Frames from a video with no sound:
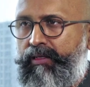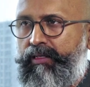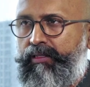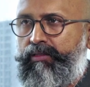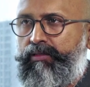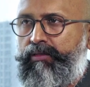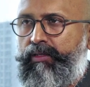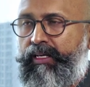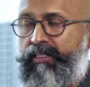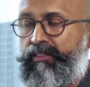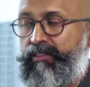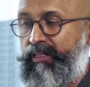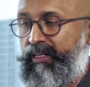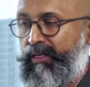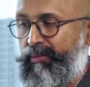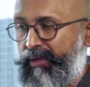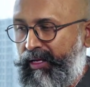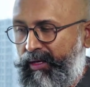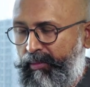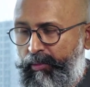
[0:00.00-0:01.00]
It's
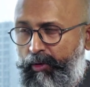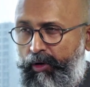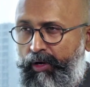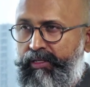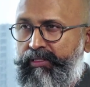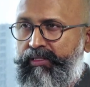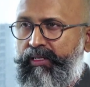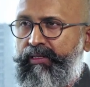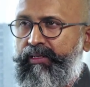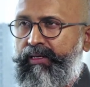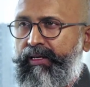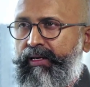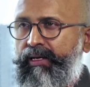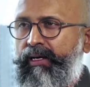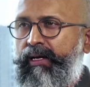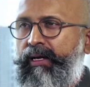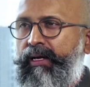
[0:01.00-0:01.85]
extremely employee-centric,